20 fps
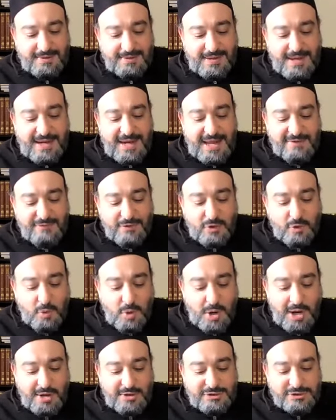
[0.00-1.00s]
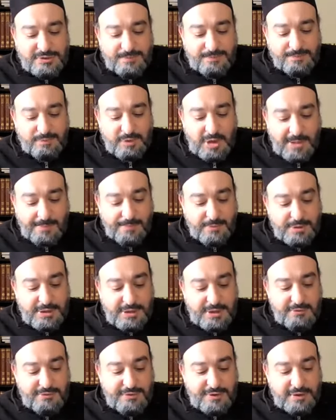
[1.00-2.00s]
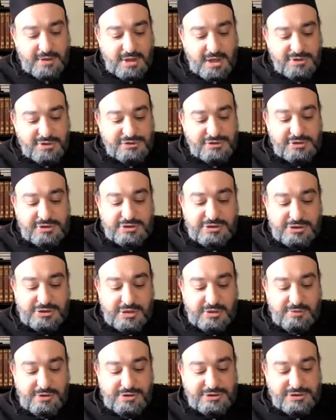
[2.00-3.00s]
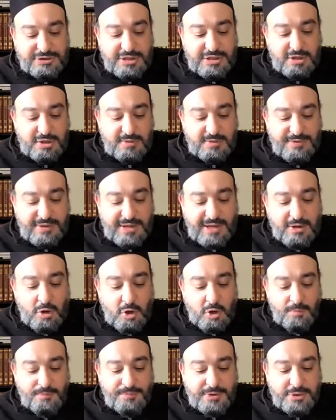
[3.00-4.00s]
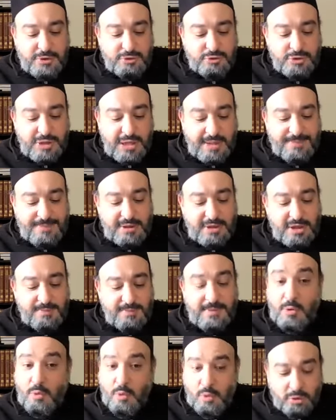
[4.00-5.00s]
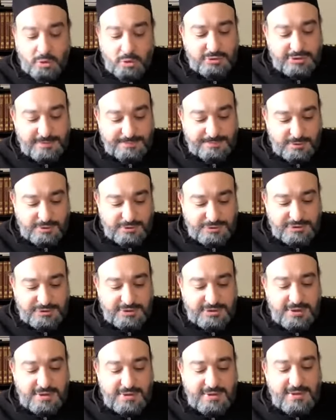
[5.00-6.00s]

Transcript: and have acquired some property that constantly generates income, then I hope that you do not become a worldly person,